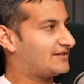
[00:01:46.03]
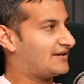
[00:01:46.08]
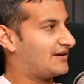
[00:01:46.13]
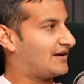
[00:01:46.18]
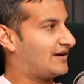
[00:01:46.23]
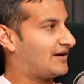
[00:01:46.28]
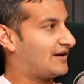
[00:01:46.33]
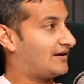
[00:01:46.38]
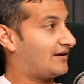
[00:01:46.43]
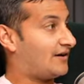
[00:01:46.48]

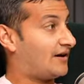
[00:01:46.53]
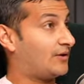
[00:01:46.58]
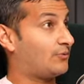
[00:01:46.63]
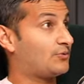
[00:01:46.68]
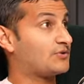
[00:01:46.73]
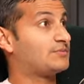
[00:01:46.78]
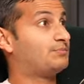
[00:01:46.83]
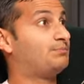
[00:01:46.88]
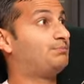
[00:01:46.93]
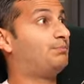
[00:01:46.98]
And I
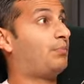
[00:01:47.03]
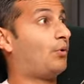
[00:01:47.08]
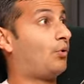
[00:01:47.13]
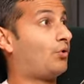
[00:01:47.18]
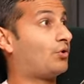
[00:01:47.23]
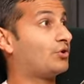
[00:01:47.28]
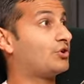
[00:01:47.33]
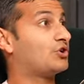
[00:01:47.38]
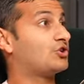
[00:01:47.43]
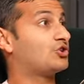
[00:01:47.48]
was
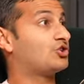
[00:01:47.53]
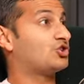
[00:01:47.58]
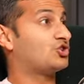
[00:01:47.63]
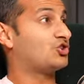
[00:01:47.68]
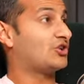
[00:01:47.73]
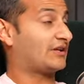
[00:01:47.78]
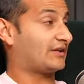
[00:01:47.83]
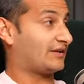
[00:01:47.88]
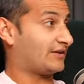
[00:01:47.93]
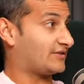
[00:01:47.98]
bored
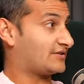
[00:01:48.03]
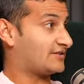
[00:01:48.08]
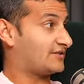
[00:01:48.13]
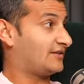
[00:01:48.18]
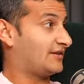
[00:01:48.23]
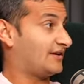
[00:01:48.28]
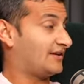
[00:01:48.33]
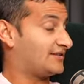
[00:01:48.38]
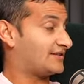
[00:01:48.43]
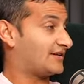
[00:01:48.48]
shitless
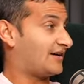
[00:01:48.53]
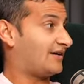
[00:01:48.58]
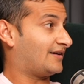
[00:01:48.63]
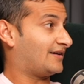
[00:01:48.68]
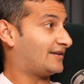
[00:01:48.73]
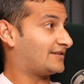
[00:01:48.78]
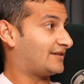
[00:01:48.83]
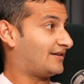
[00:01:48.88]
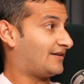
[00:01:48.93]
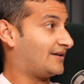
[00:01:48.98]
the entire
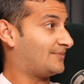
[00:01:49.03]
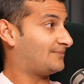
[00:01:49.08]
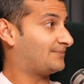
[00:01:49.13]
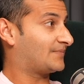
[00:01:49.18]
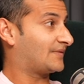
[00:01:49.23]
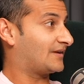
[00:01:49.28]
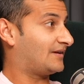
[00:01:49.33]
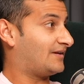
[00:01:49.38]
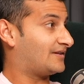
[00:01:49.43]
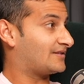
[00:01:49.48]
time.
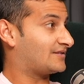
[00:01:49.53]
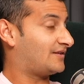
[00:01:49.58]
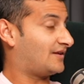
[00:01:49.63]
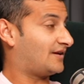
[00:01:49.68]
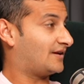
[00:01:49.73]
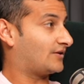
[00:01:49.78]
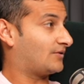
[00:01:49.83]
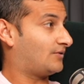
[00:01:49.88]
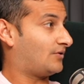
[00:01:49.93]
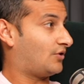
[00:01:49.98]
I was
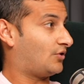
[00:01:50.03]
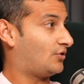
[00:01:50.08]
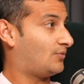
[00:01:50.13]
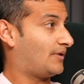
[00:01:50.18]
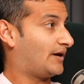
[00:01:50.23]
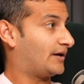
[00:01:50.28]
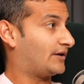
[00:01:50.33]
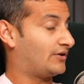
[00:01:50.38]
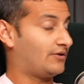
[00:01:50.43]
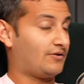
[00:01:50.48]
like, oh
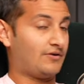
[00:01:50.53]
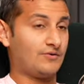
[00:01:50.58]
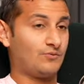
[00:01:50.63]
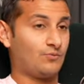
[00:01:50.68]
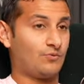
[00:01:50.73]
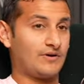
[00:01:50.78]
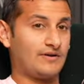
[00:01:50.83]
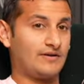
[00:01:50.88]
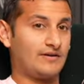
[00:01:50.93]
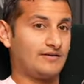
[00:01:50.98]
my God,
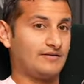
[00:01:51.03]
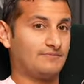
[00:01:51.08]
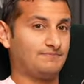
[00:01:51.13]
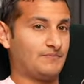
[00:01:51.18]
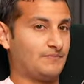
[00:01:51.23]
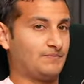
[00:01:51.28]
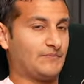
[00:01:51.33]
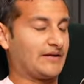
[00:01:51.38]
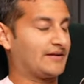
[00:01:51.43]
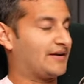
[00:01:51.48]
what,
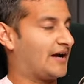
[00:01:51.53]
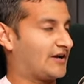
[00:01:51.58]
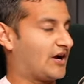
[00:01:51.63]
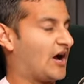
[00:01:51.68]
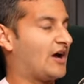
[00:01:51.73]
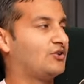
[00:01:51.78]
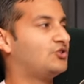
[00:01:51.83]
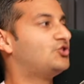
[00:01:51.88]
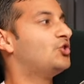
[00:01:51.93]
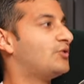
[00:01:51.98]
like I
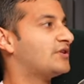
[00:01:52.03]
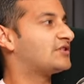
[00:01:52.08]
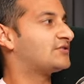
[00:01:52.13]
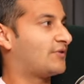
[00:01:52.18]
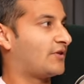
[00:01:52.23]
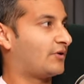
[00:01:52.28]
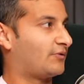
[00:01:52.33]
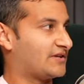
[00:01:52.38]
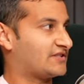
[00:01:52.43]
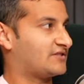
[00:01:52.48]
can't do this for
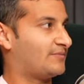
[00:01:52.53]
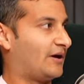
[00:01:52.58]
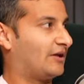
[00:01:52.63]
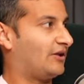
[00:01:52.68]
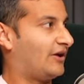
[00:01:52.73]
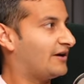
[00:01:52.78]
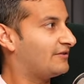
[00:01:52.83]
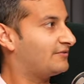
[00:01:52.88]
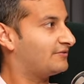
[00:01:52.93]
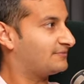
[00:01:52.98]
the rest of my
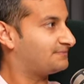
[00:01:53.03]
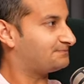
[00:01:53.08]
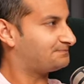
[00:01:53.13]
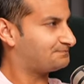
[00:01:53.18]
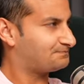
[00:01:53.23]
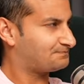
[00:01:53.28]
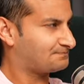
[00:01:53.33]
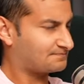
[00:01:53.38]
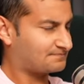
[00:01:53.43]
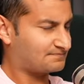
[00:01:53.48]
life.
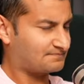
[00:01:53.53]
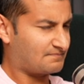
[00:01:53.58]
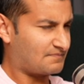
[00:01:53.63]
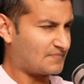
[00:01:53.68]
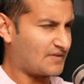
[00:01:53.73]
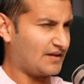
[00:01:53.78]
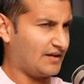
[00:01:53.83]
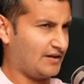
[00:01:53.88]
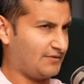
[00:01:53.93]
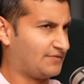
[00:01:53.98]

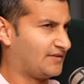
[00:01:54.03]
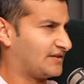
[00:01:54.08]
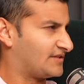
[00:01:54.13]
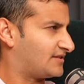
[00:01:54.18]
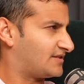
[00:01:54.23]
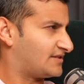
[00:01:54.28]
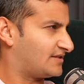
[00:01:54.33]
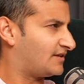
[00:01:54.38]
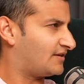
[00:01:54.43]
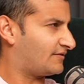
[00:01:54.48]
If this
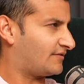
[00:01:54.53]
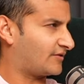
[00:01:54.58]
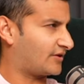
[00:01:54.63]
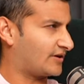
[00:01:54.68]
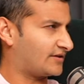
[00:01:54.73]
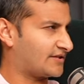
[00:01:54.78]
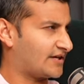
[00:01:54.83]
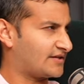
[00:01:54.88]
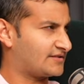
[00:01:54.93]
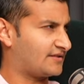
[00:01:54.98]
is it, if I've got
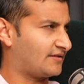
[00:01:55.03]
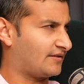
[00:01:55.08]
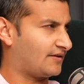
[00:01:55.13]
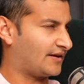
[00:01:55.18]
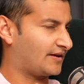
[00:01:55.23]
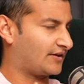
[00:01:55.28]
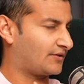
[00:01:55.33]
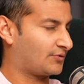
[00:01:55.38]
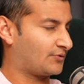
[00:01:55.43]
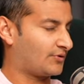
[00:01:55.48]
to taste it in
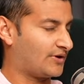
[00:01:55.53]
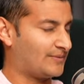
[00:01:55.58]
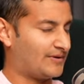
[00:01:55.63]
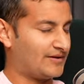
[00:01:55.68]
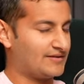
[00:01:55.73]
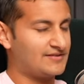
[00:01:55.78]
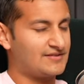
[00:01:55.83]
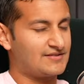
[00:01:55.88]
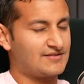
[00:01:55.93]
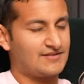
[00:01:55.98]
like three
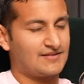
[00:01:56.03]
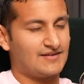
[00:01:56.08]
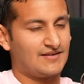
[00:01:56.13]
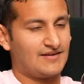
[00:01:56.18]
months.